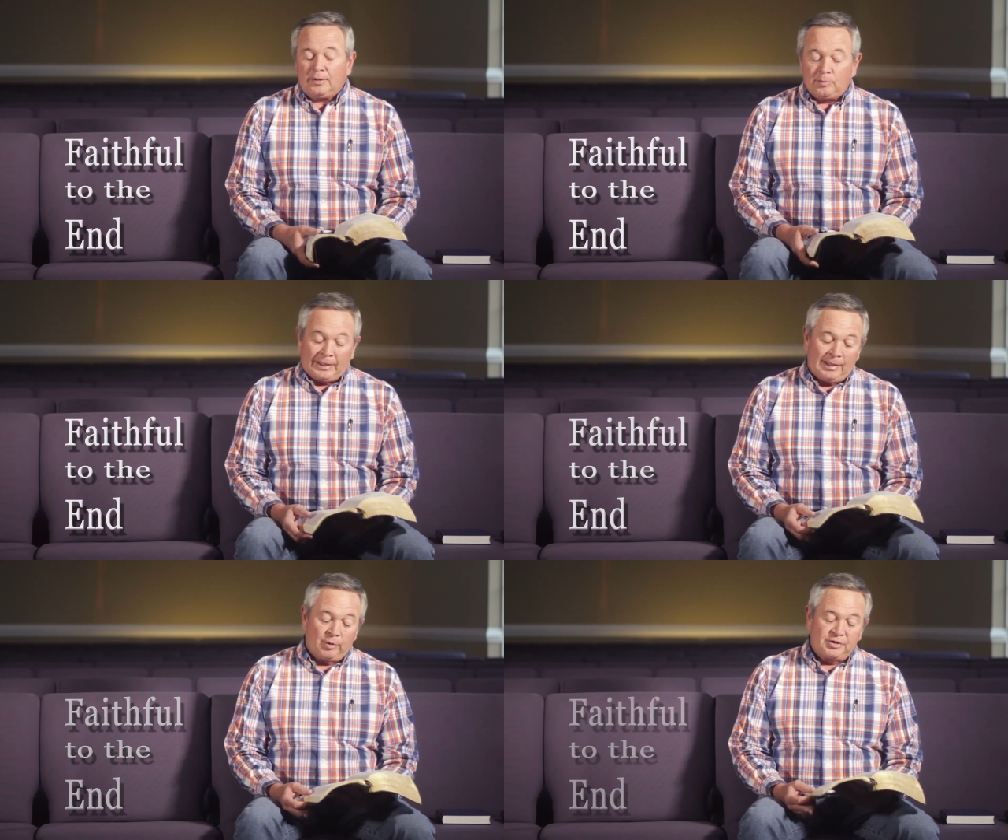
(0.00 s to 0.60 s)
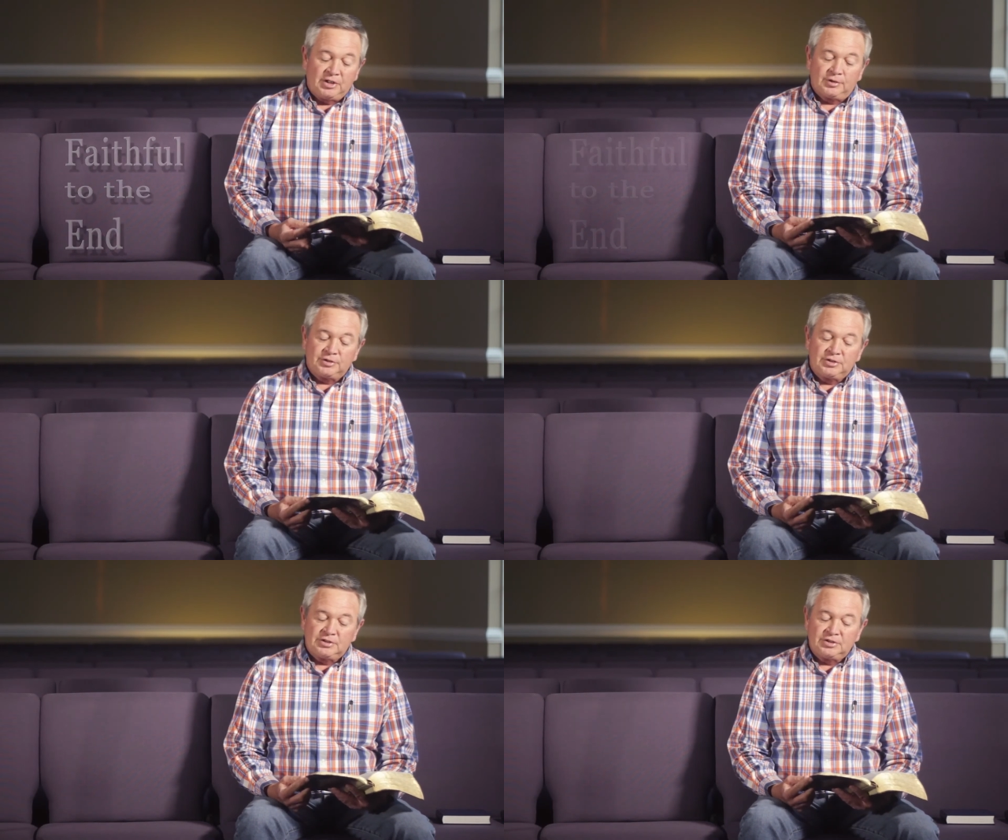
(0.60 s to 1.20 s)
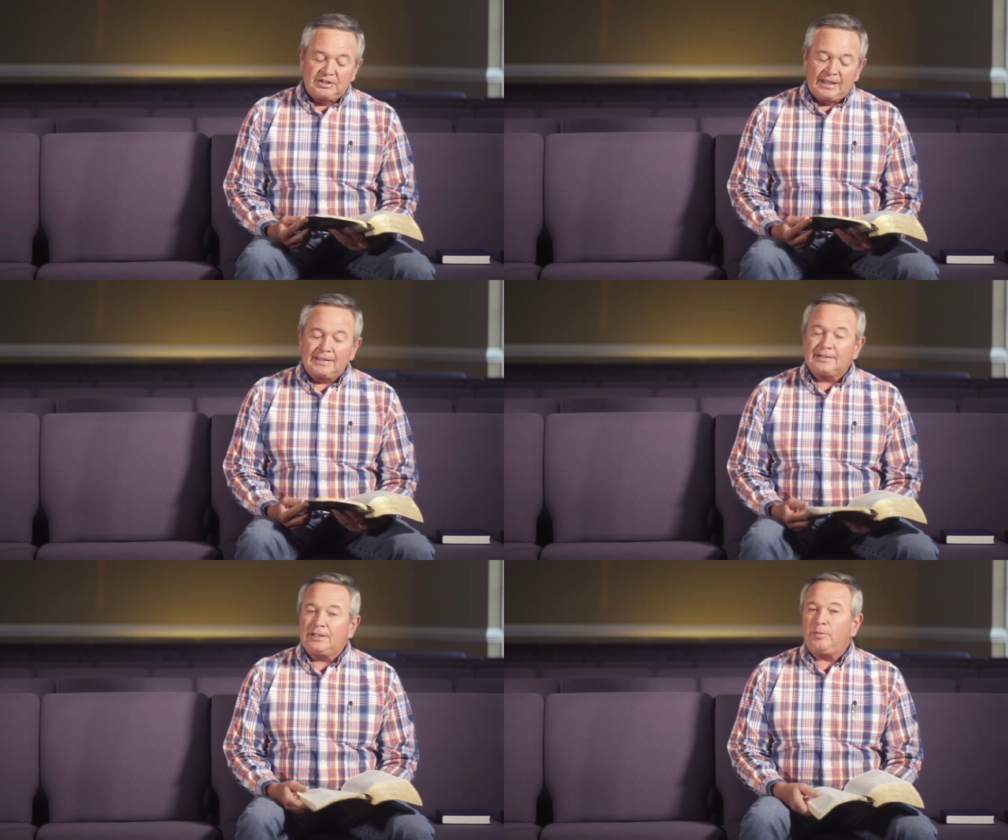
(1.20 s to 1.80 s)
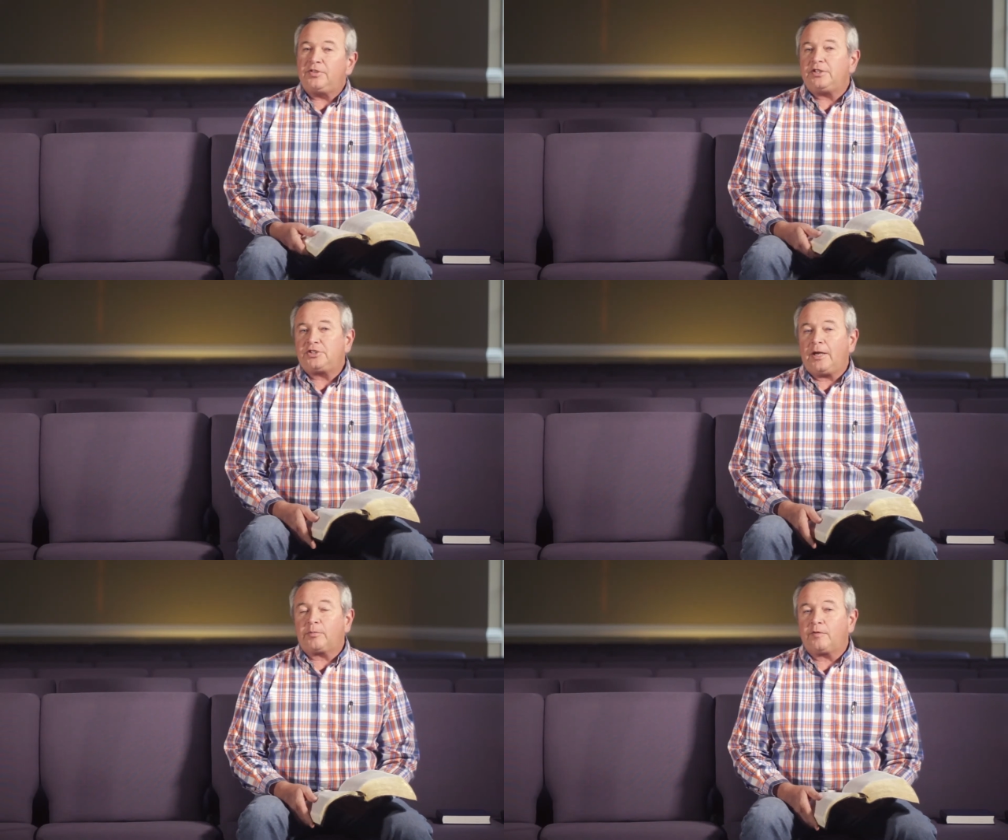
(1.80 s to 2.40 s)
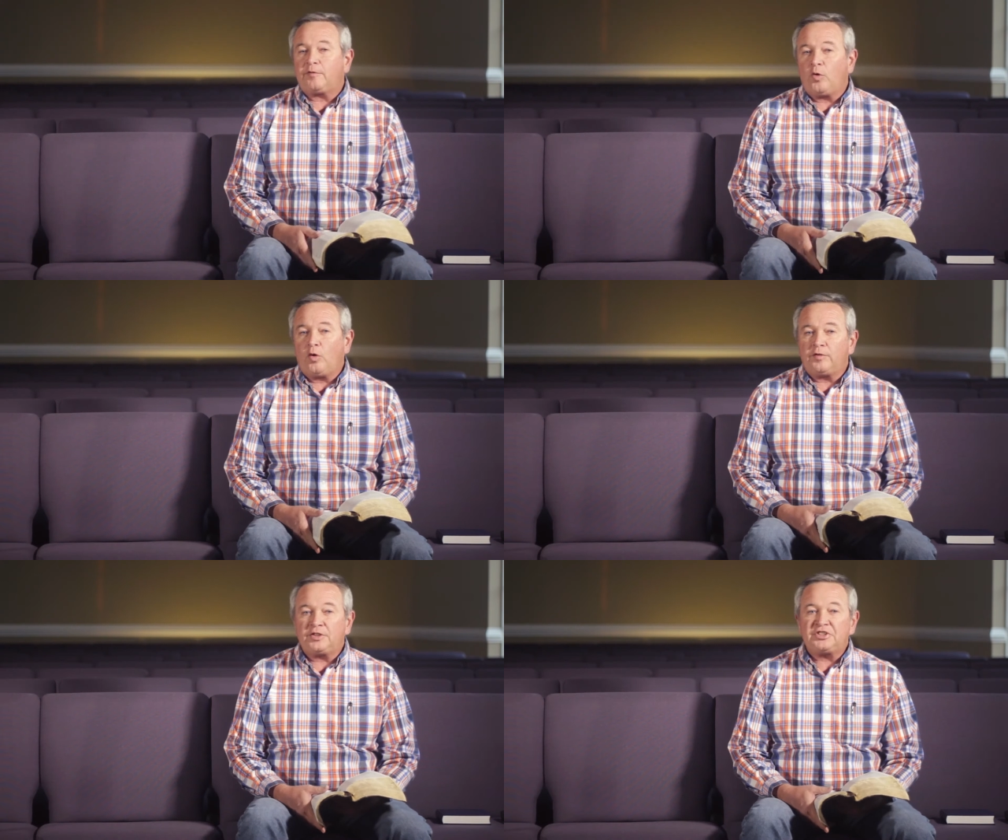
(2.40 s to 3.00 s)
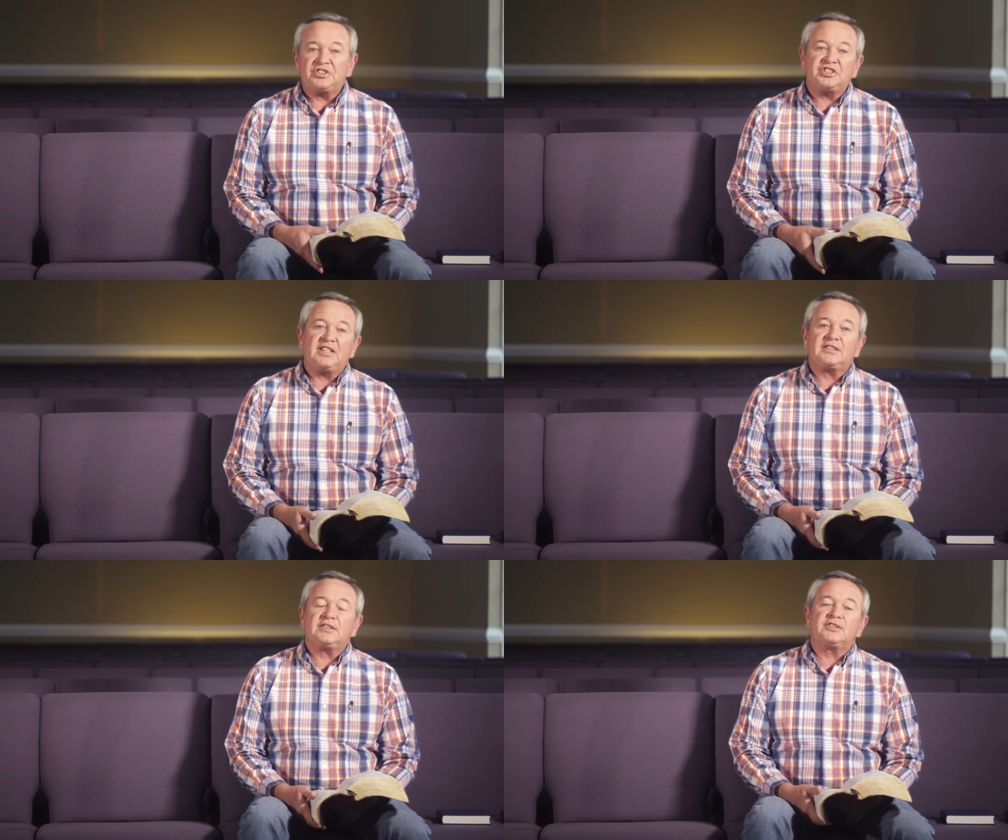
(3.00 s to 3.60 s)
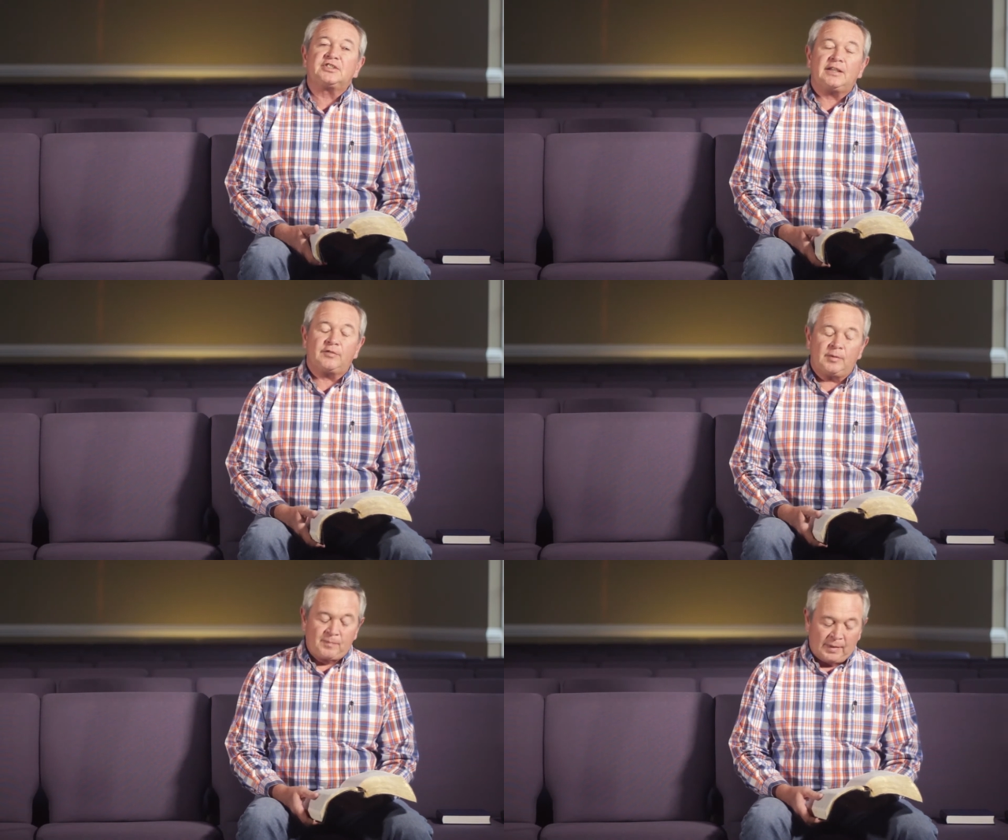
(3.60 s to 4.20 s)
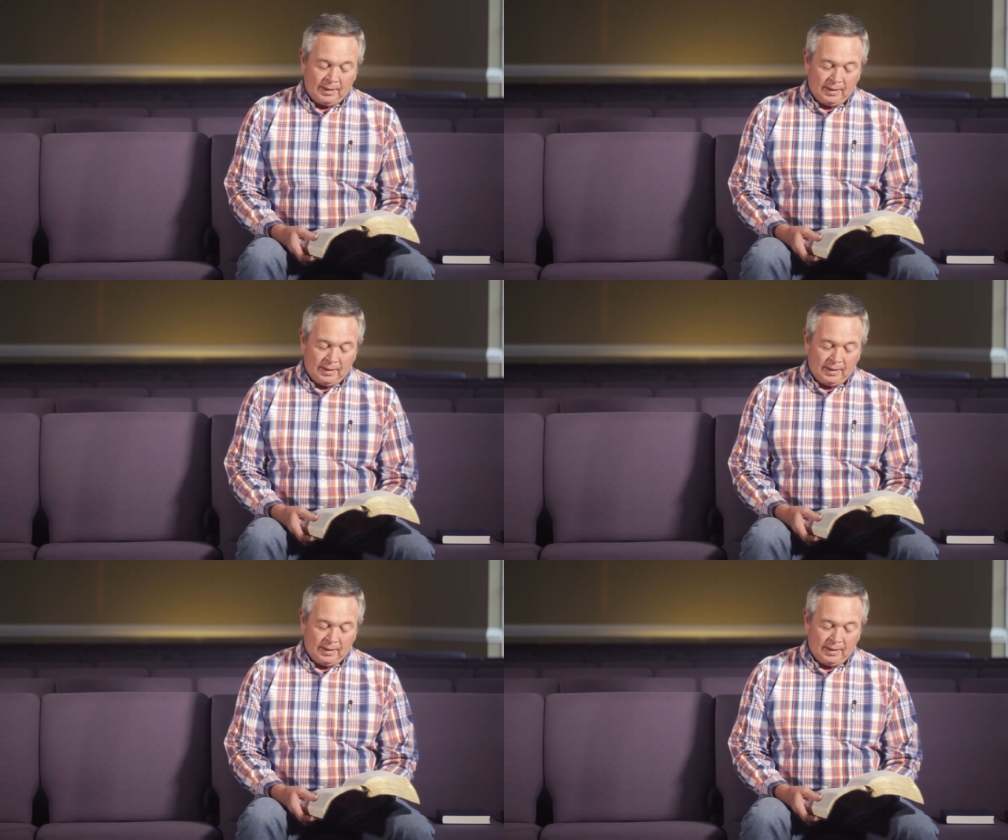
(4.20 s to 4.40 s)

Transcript: The Bible tells us in 2 Timothy chapter 4 verses 6 and 7,